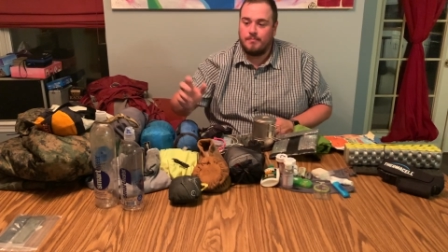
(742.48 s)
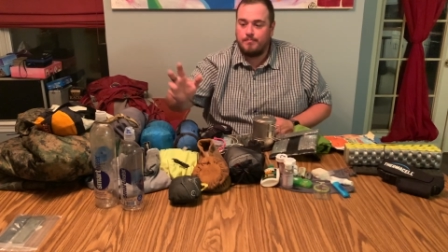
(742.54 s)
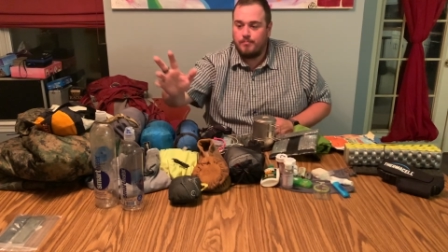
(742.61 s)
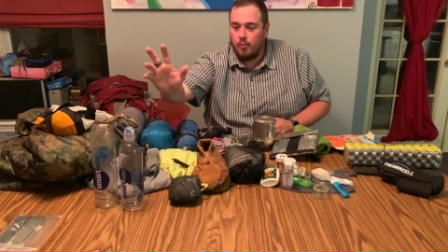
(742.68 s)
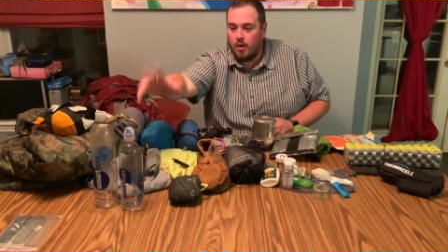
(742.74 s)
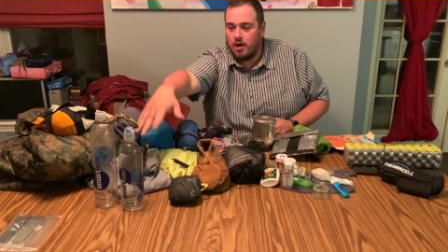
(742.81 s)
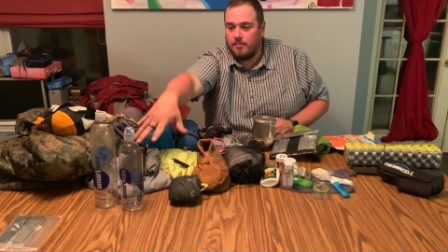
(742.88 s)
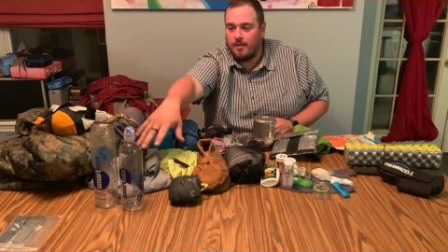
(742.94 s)

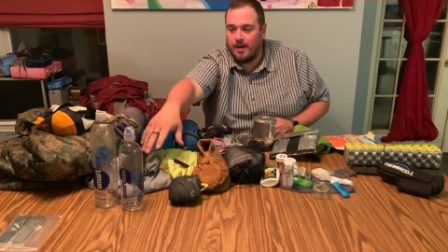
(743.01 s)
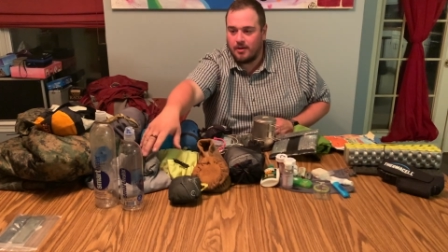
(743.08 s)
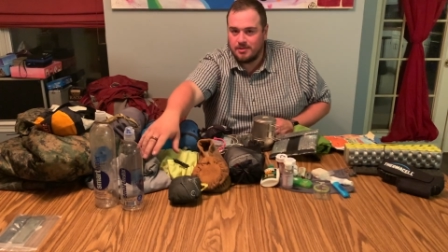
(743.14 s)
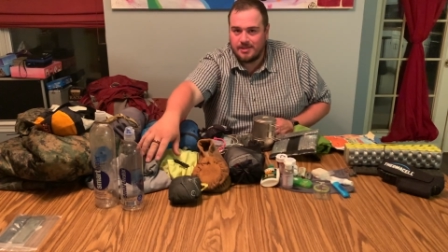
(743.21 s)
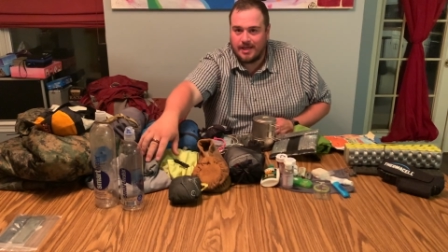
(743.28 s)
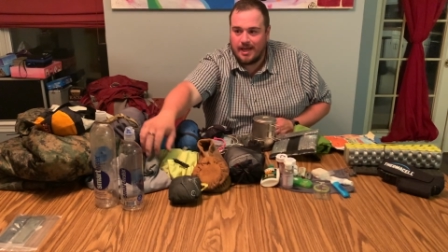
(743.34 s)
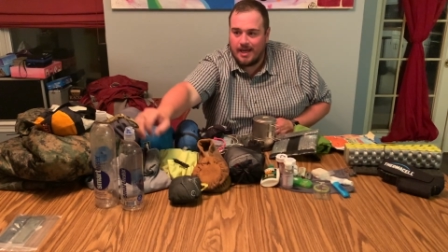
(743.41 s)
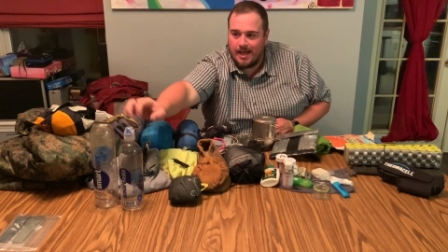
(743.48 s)
Water bottles,
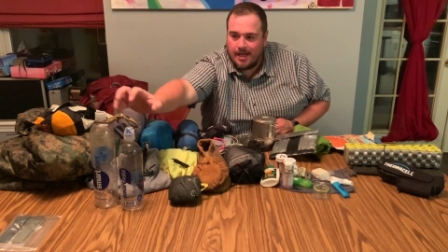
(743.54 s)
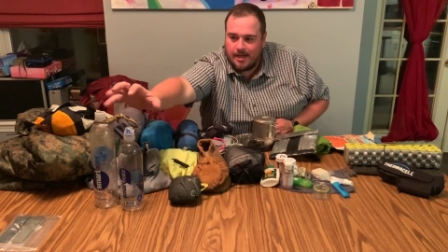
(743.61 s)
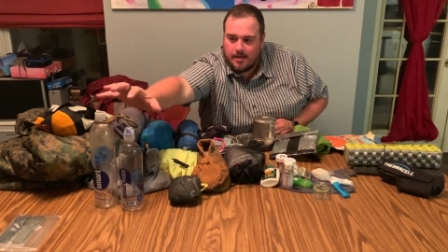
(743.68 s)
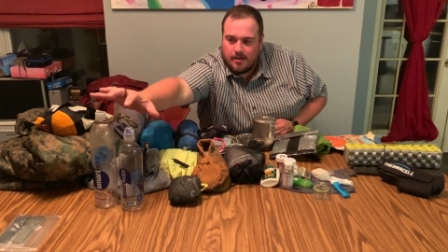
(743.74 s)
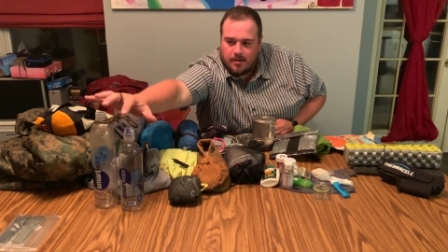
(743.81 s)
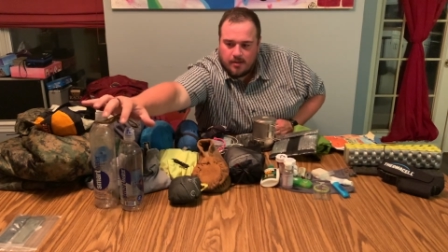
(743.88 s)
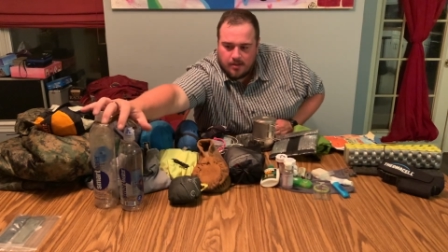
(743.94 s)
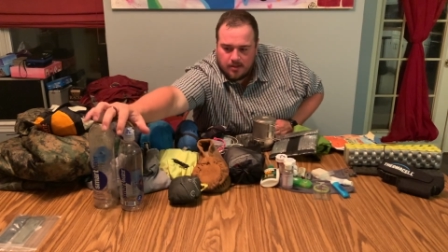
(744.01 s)
I got
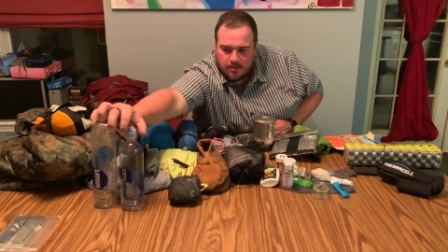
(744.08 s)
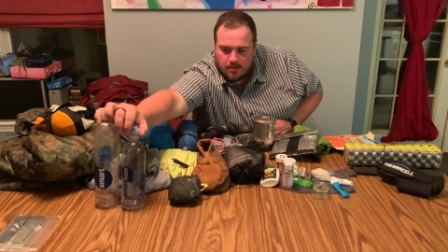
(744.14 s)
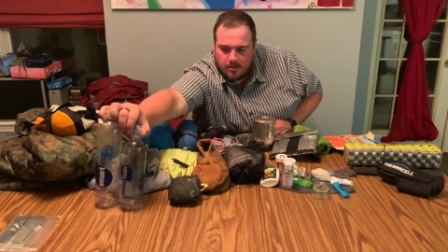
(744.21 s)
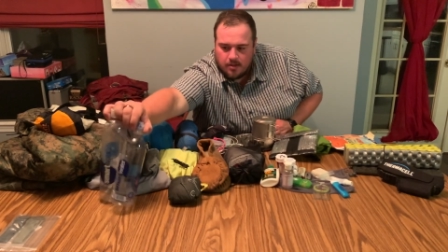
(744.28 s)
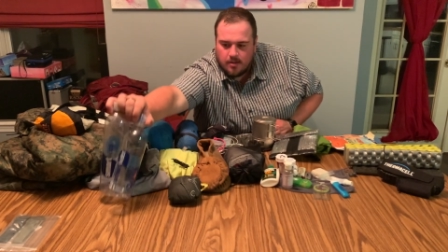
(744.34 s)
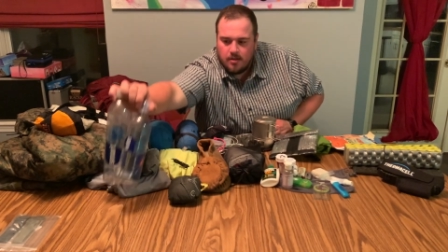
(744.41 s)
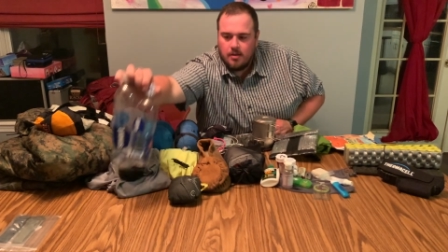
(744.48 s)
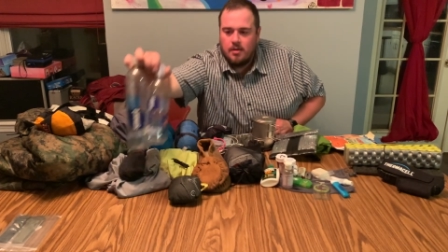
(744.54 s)

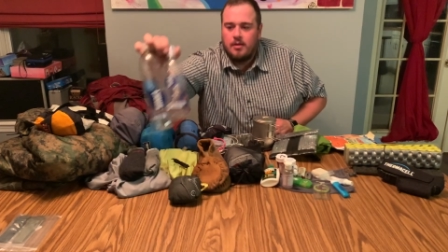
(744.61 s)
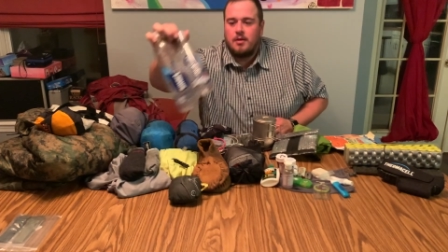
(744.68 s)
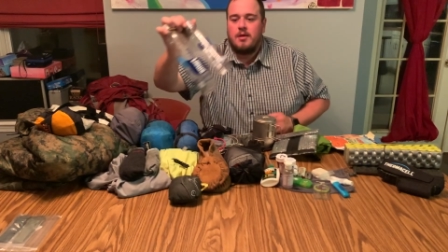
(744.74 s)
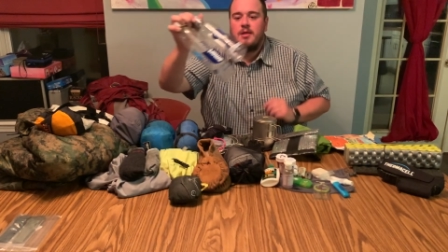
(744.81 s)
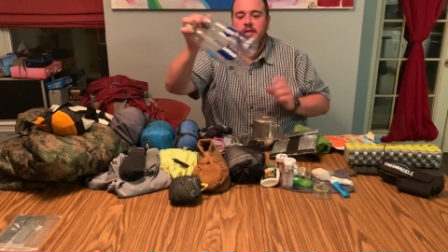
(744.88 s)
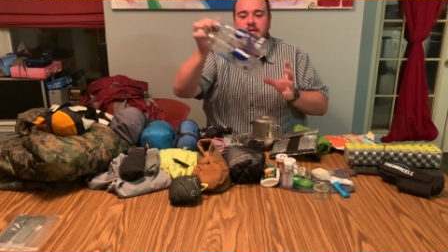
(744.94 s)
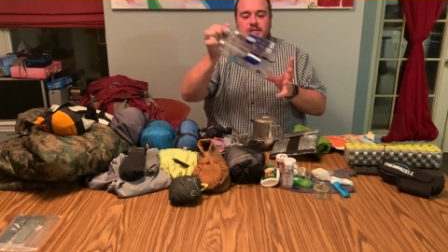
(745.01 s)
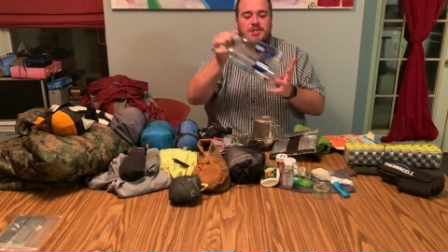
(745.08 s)

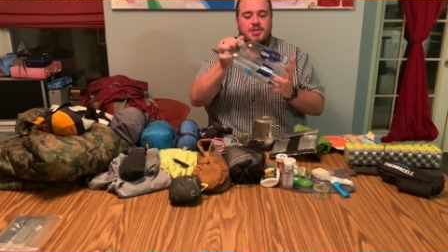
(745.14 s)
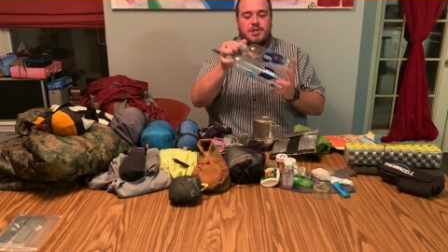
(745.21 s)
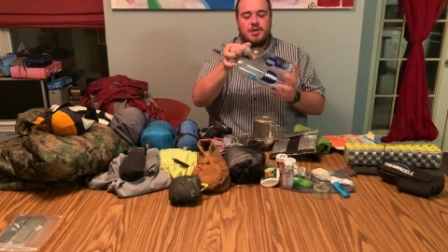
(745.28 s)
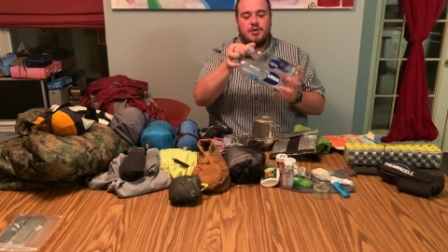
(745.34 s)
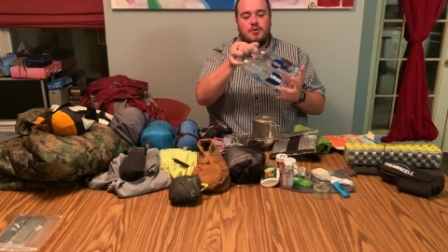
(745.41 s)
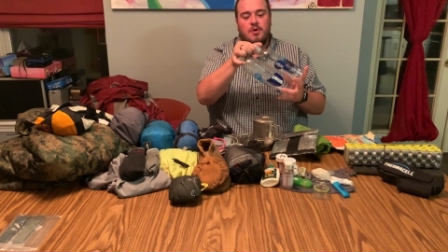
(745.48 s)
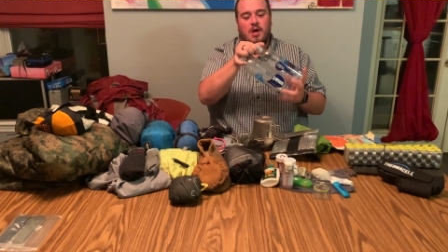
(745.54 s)
these two.